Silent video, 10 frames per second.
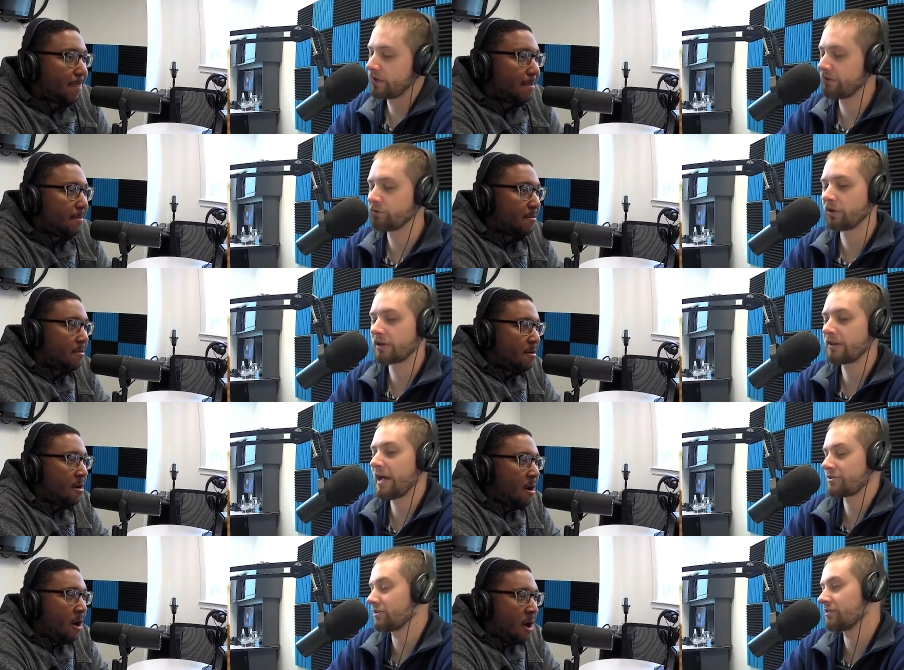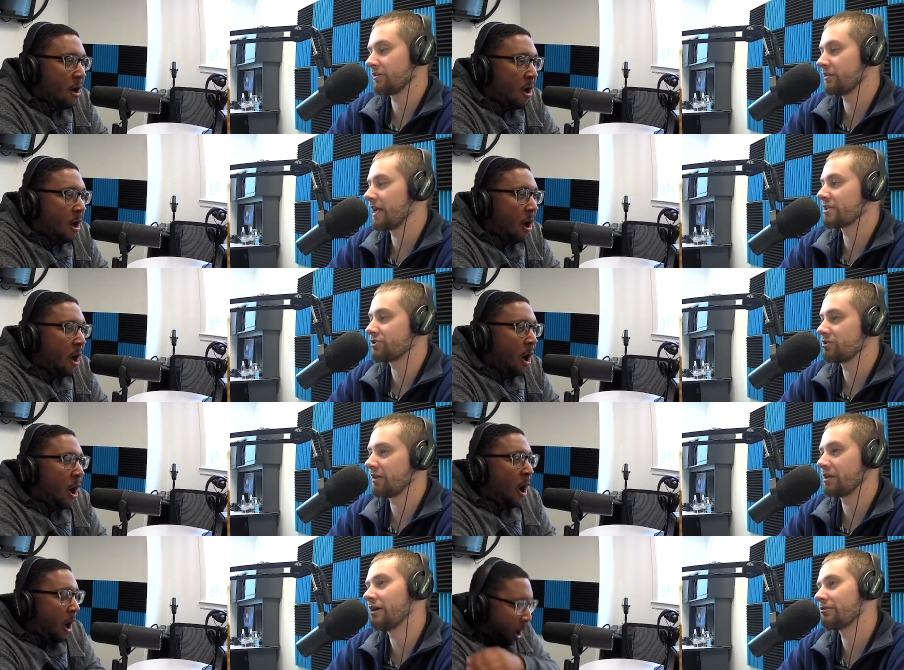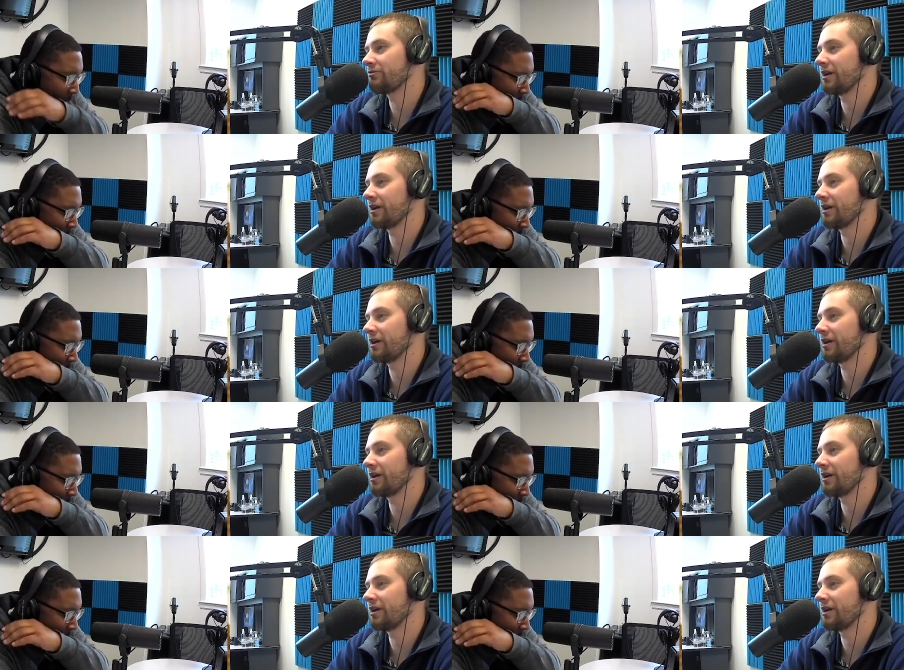Speaker 1: if you look at last year, last year, like you have to